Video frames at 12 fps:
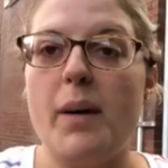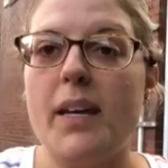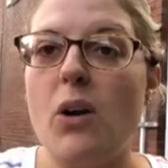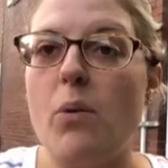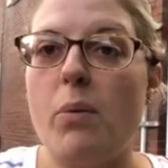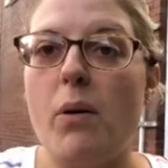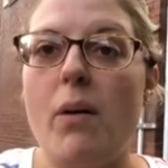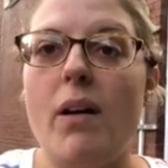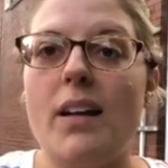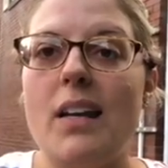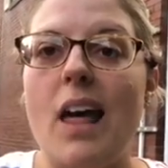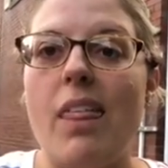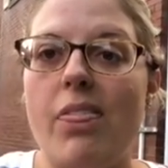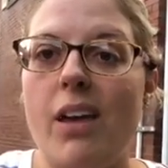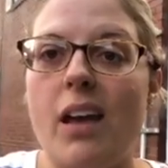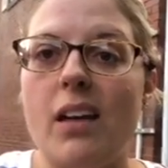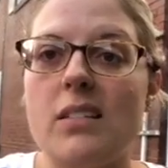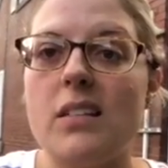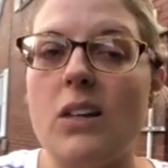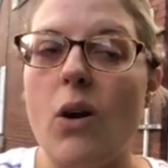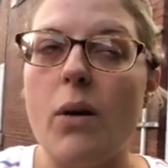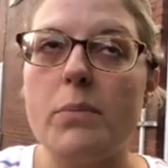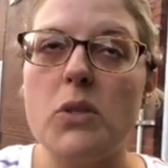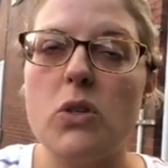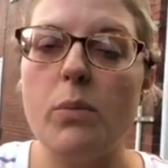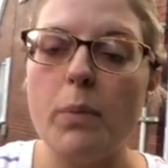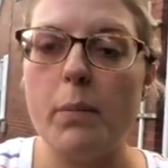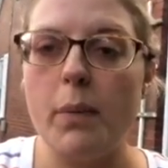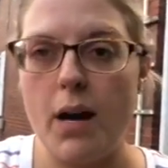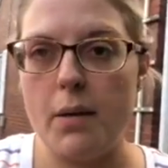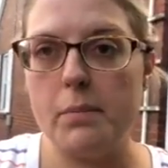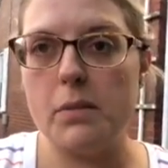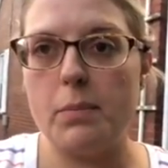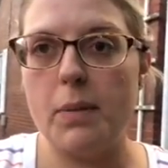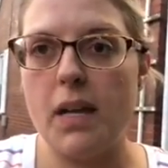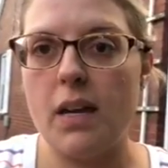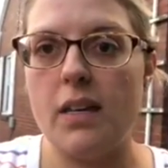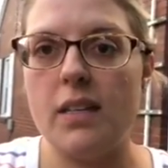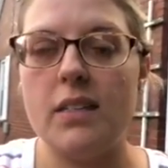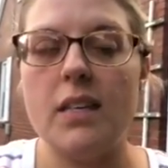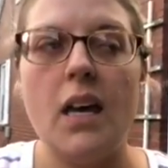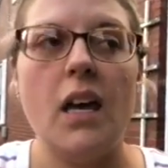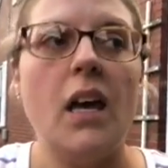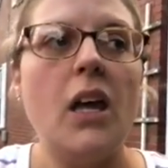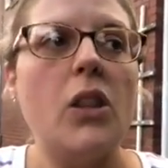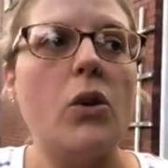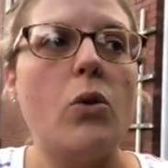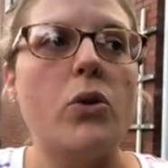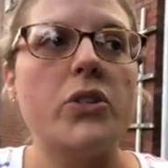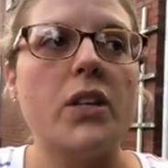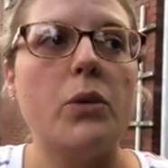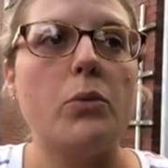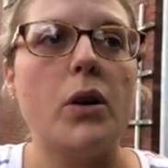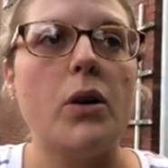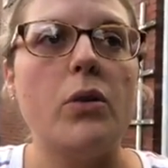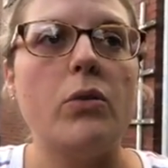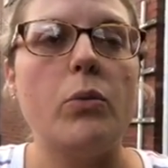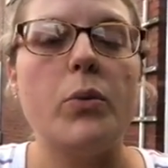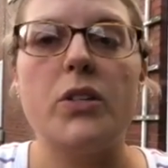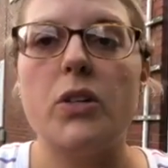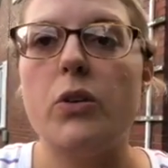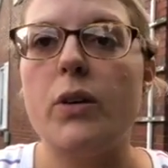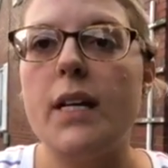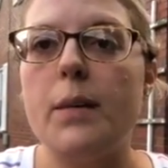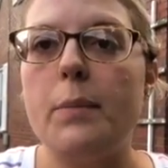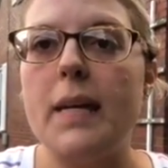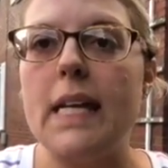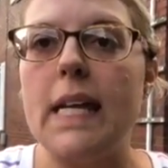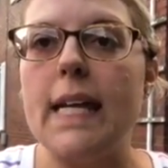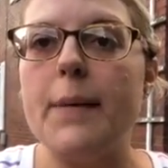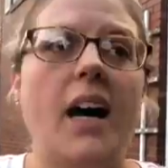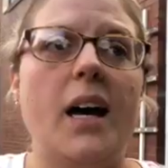my GoPro on, nothing. So I'm super bummed because the horse I rode was a green beanie.